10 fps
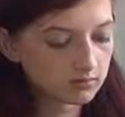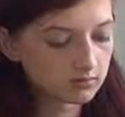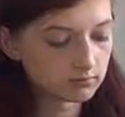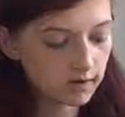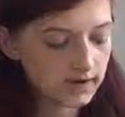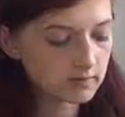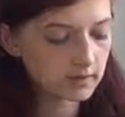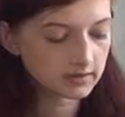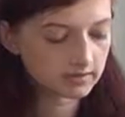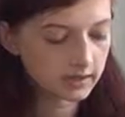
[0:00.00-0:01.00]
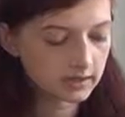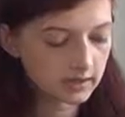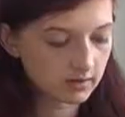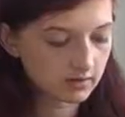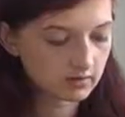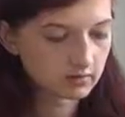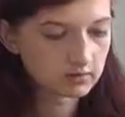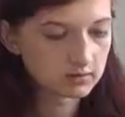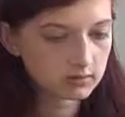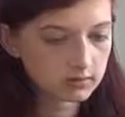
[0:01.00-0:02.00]
right button right now.
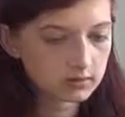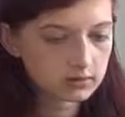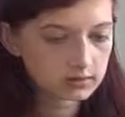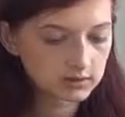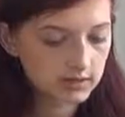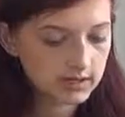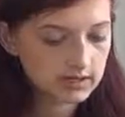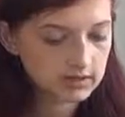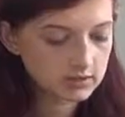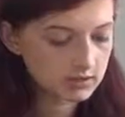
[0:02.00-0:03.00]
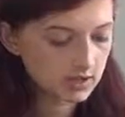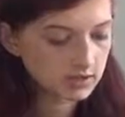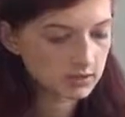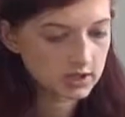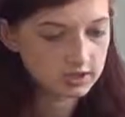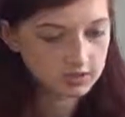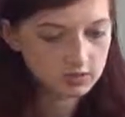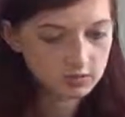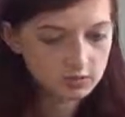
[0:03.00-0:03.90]
So I can change it to